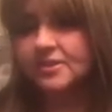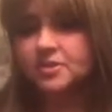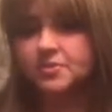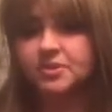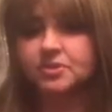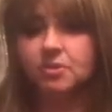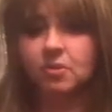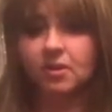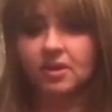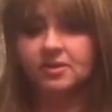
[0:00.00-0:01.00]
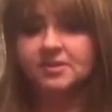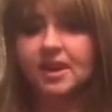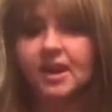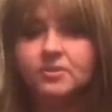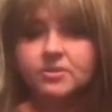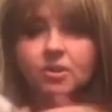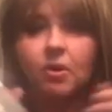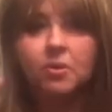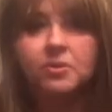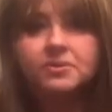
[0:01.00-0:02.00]
This was called
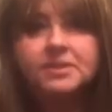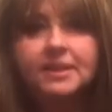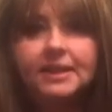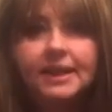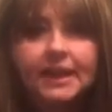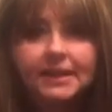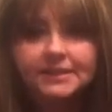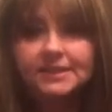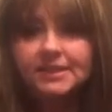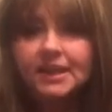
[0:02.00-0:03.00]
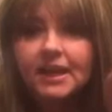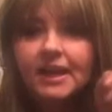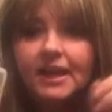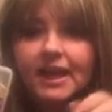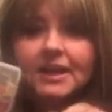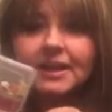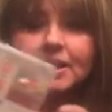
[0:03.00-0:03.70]
Household Kit, and it